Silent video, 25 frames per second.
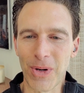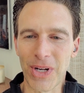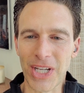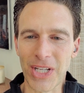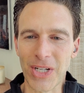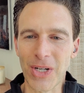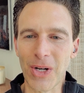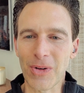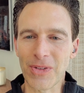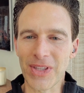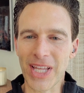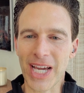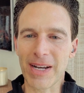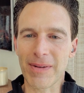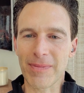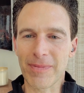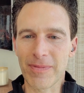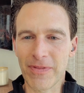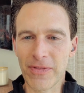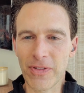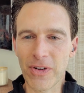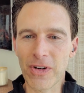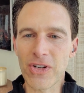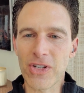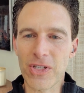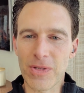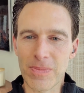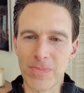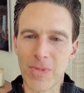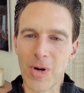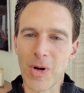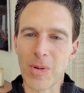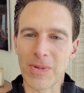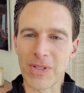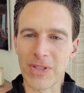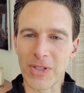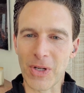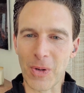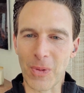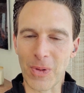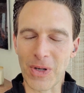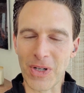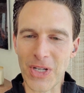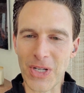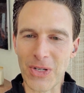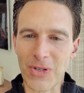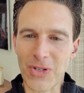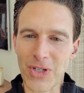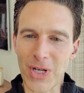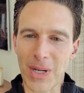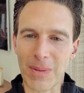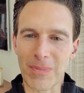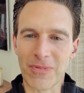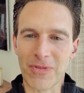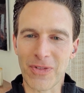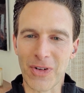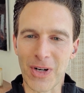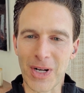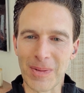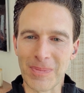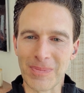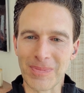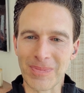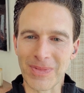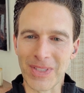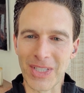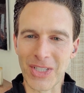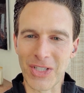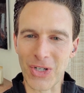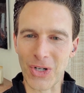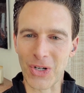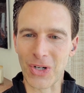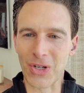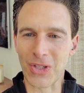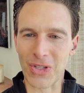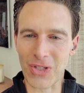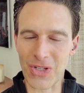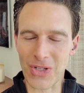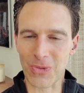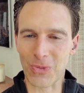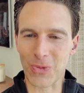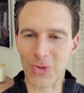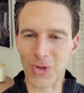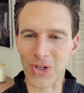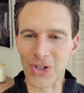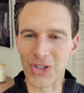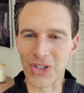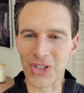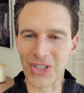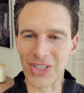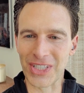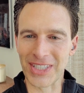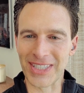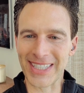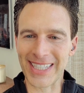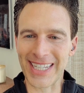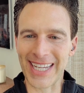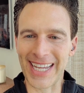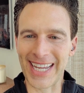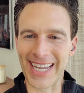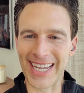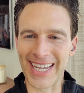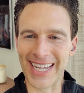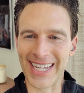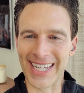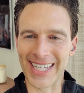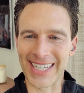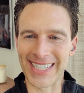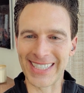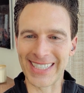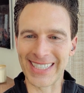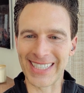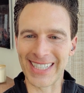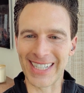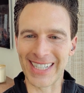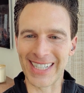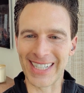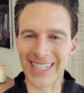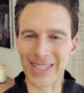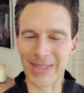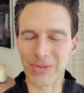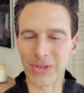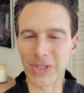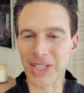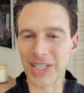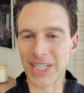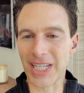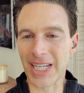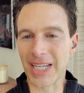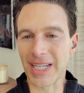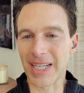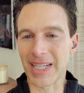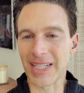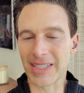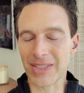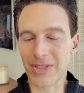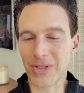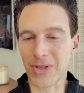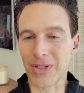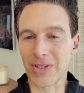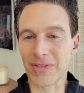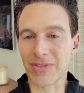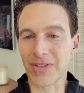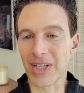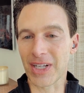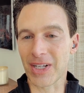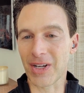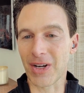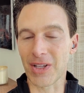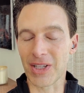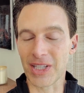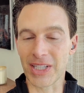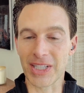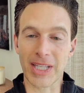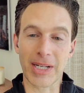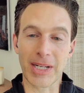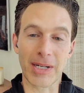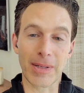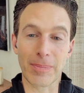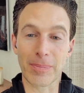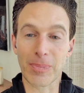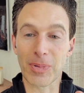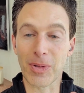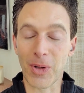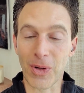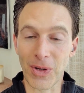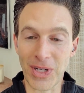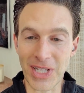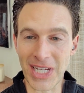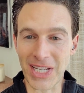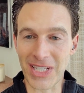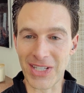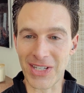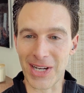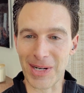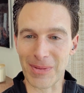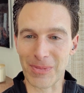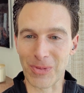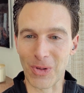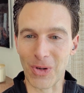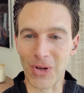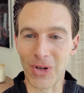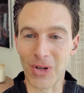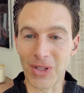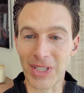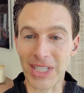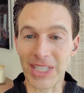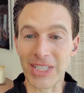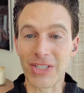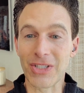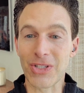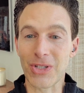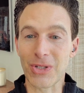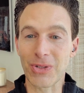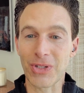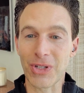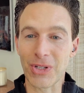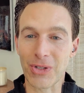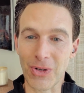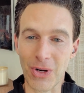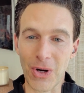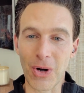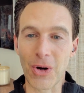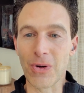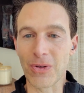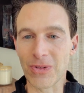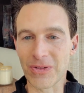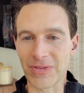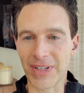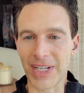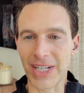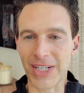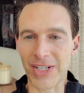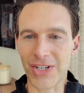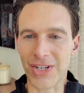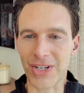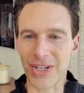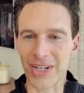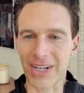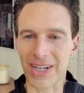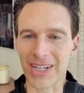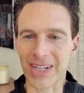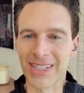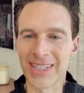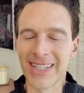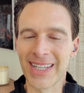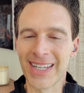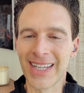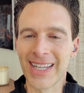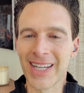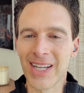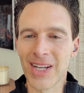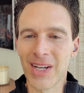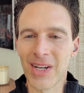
Well, that first moment, though, where you jump from the journalist world and really sort of, I call it an employee type role into your own venture,